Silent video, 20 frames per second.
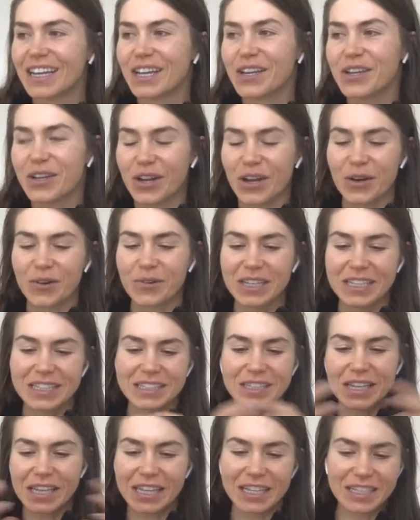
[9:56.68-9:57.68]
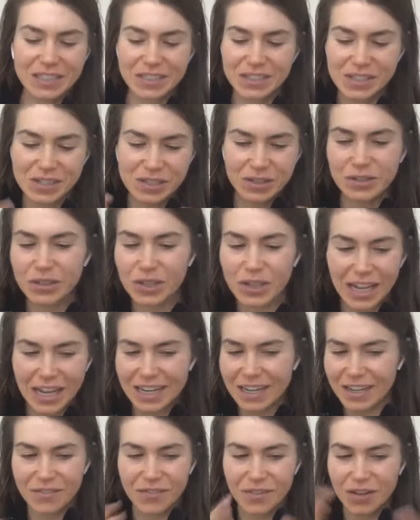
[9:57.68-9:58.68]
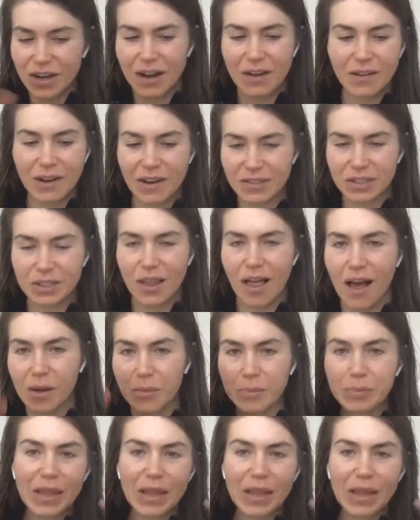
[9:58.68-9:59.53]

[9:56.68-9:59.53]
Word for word: You know, he'd, he'd look at it for however long,